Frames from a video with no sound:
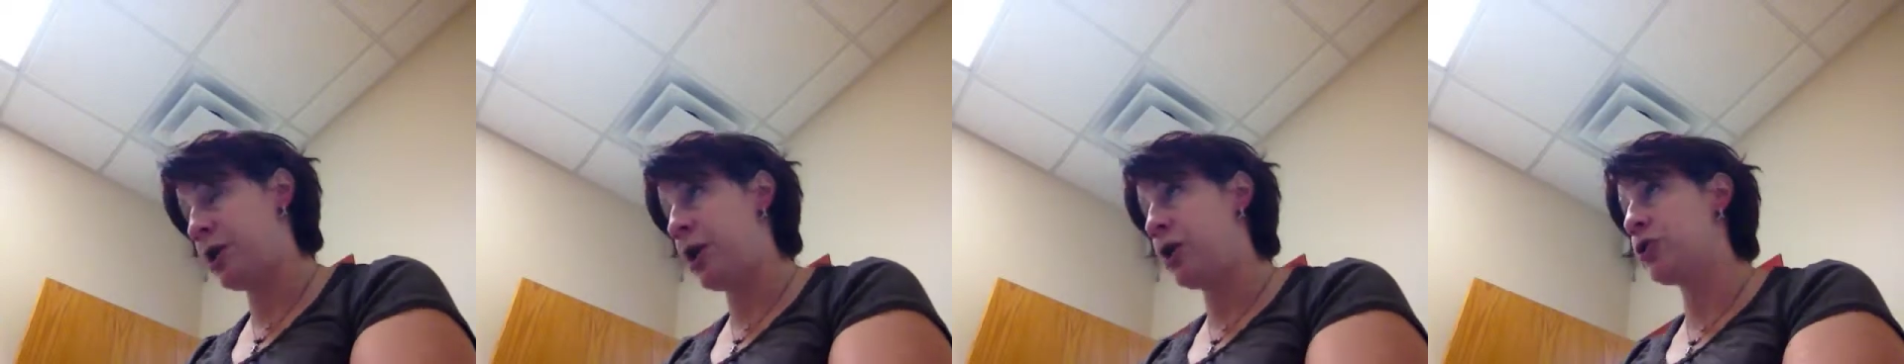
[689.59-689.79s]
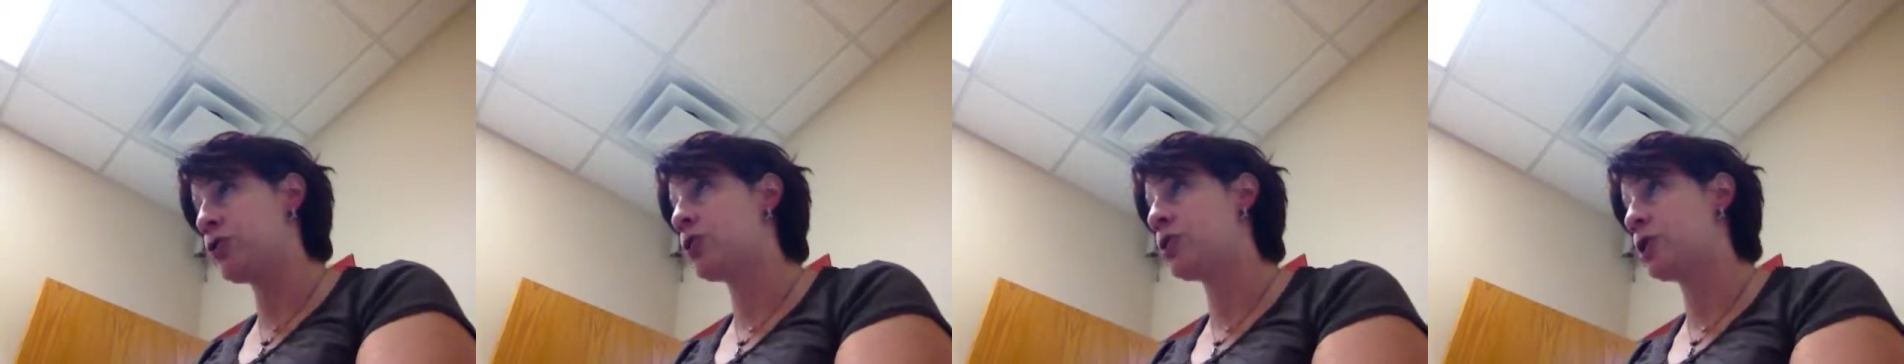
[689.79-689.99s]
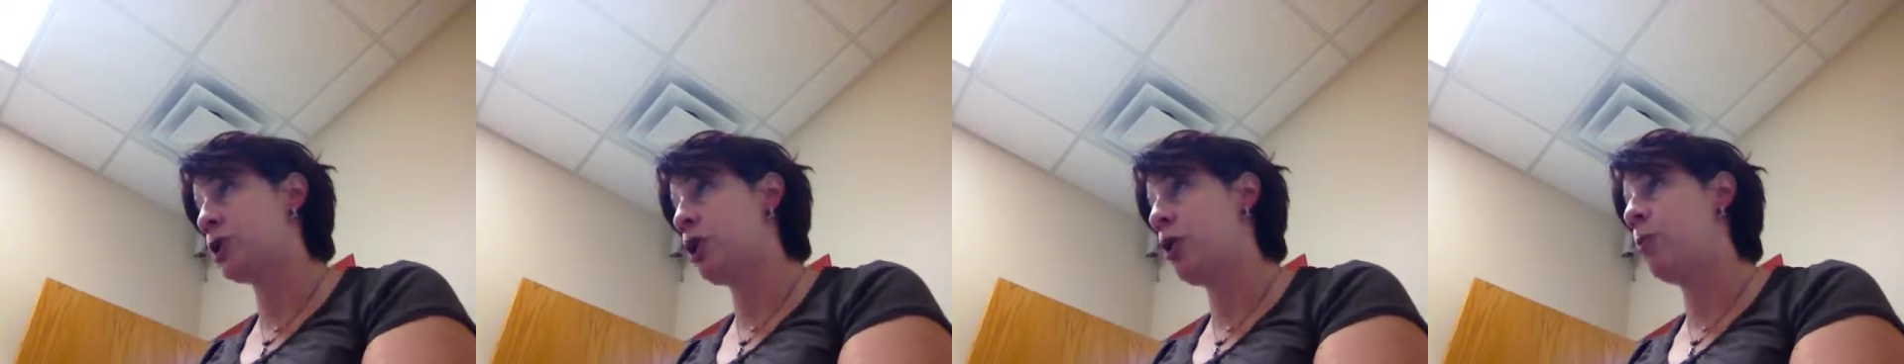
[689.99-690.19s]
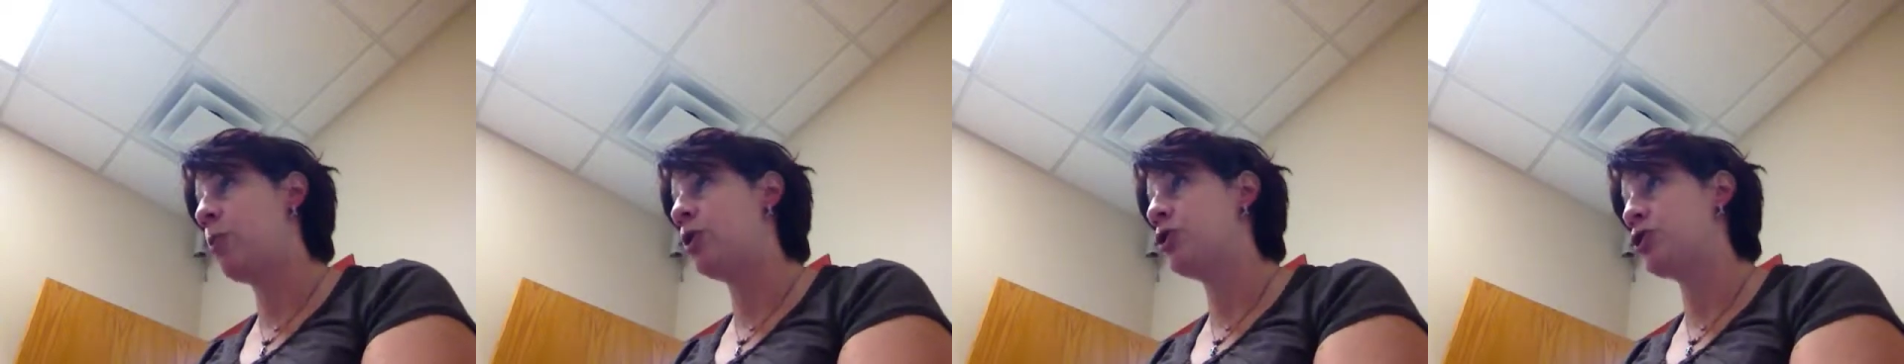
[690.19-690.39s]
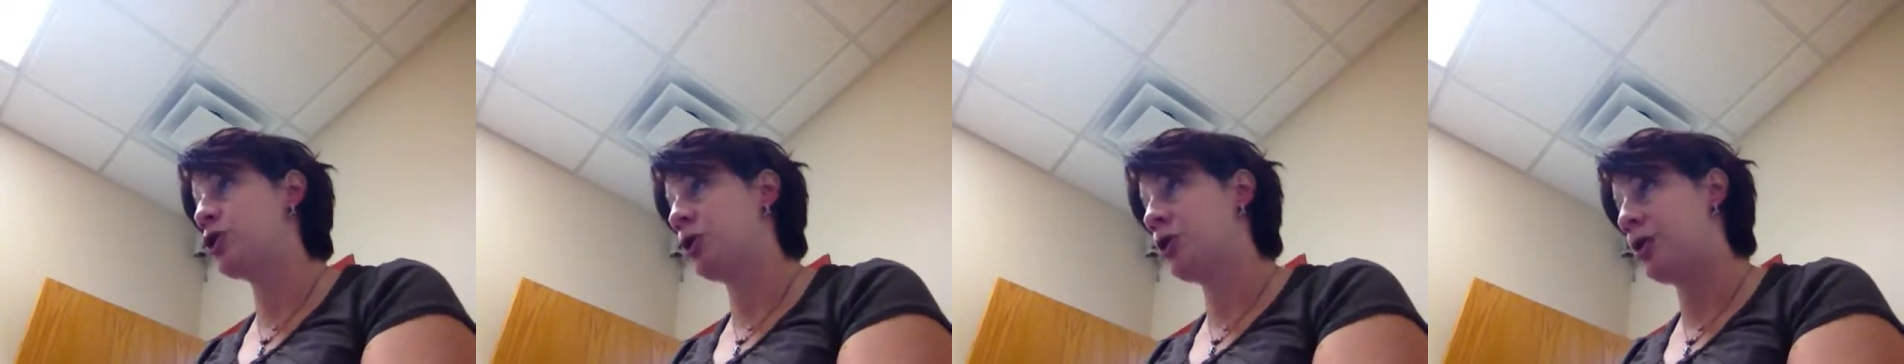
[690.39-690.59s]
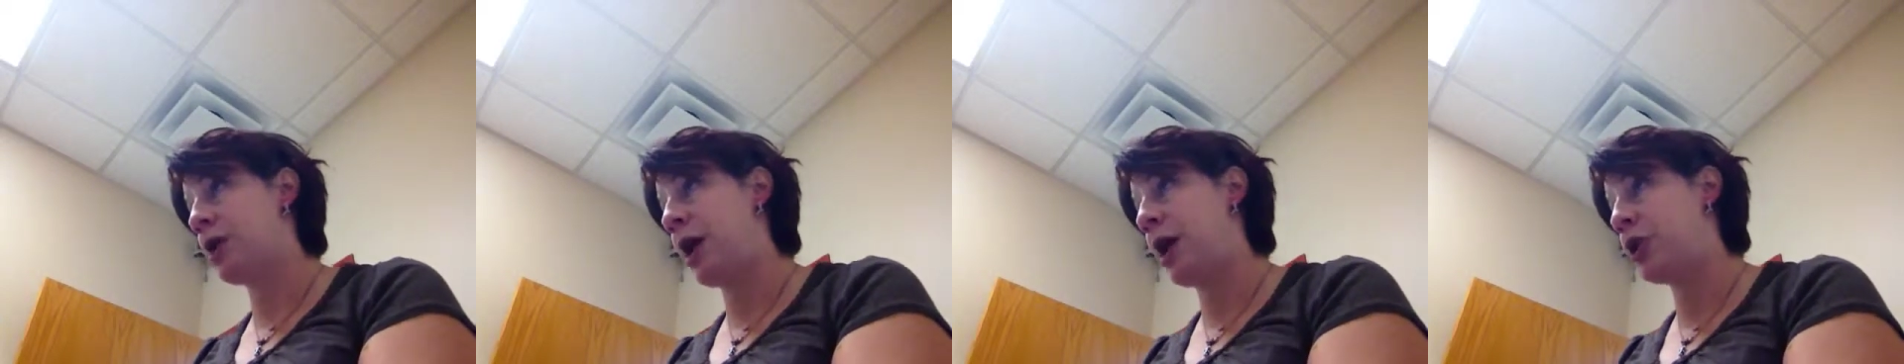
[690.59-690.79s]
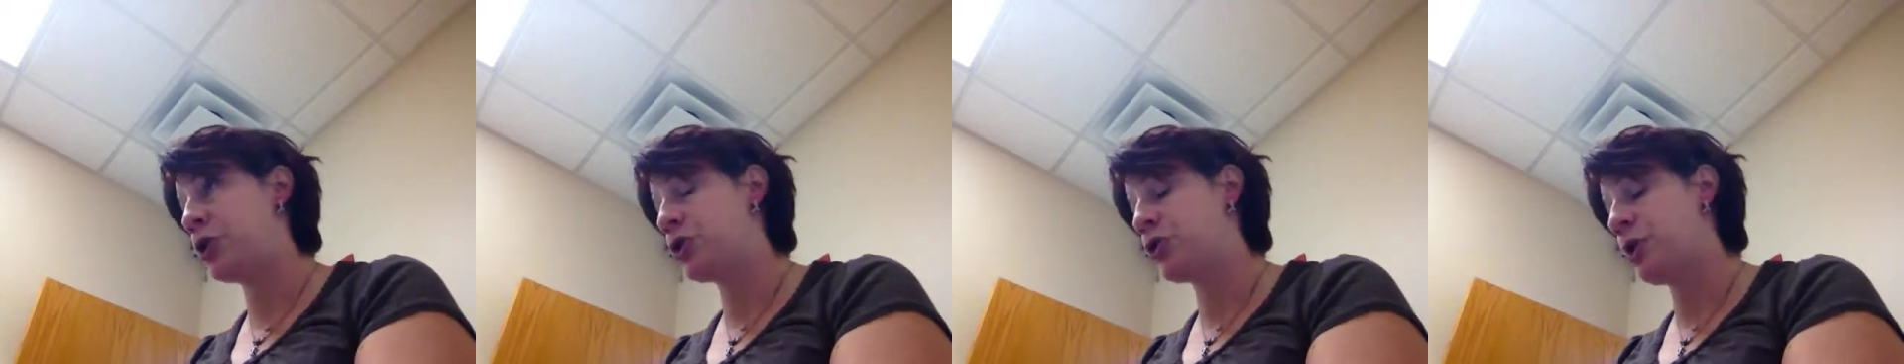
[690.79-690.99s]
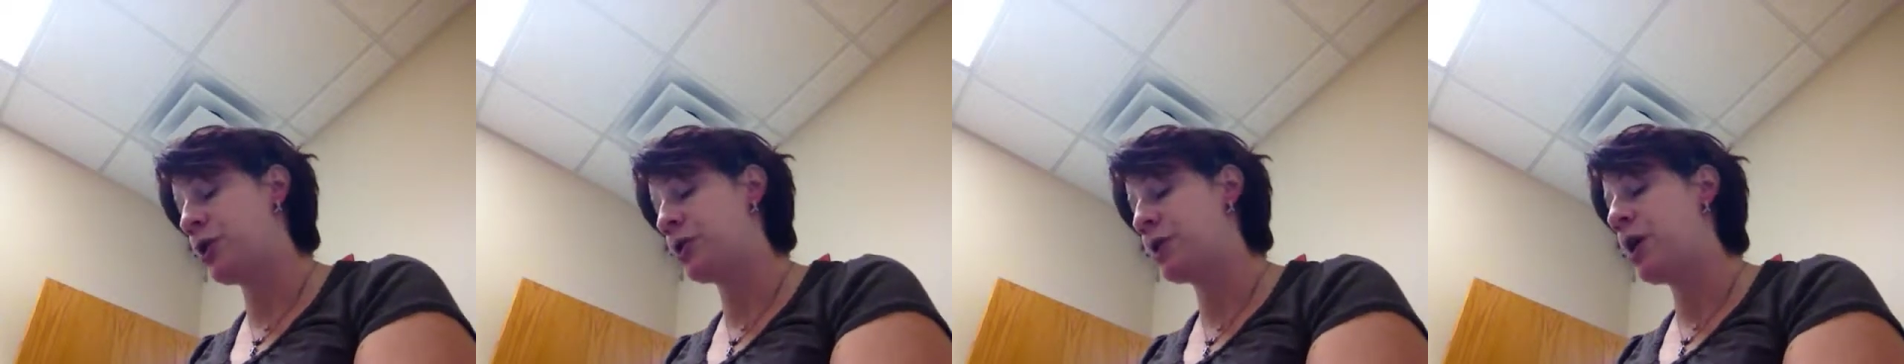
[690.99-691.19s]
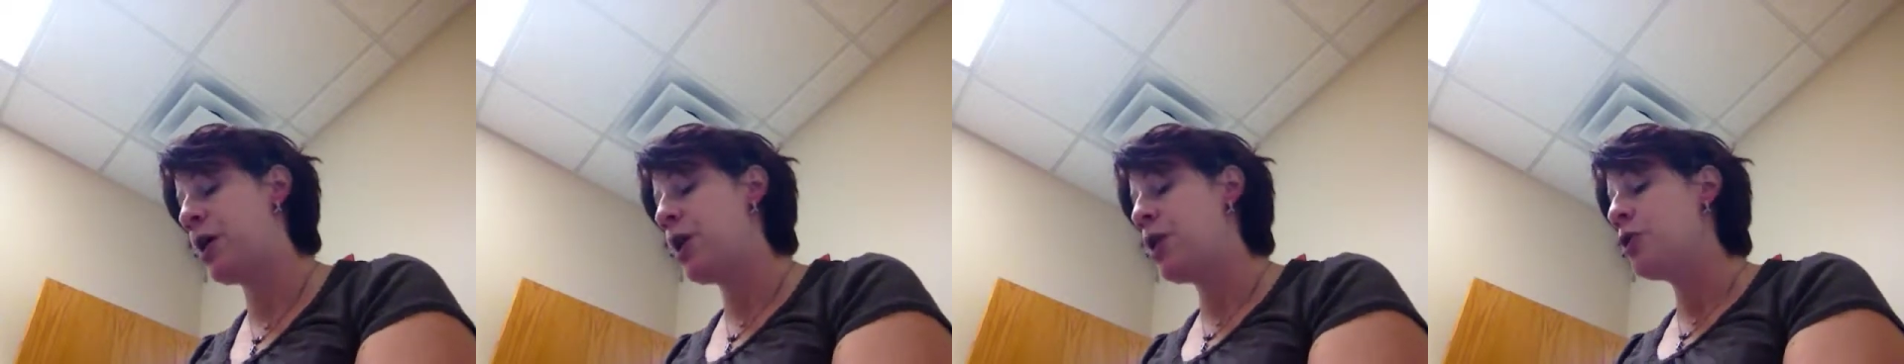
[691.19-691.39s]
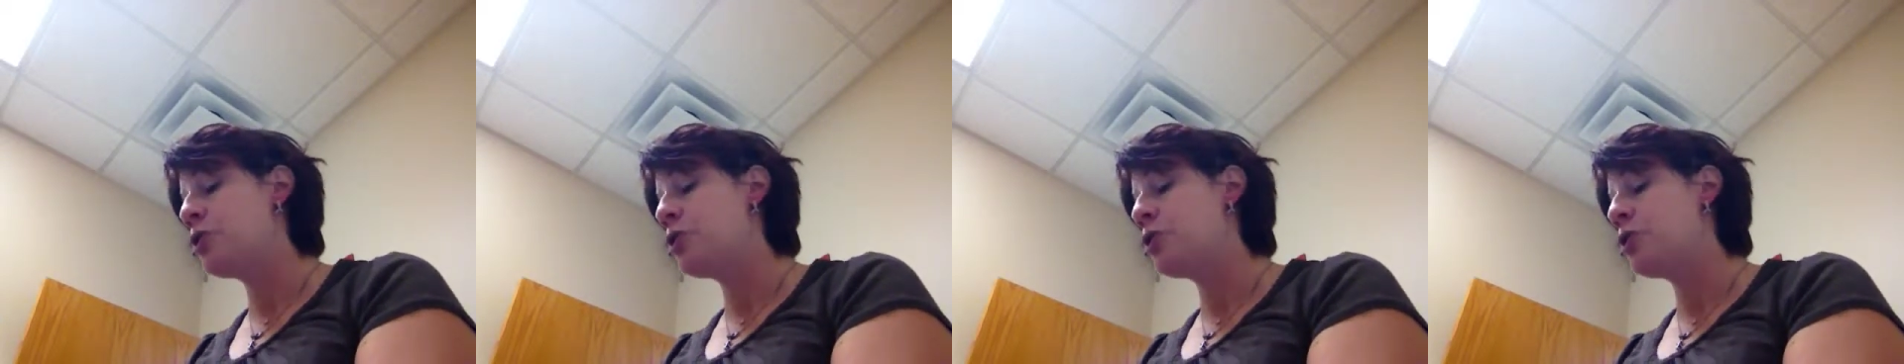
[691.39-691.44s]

dangerous, low blood sugar dangerous.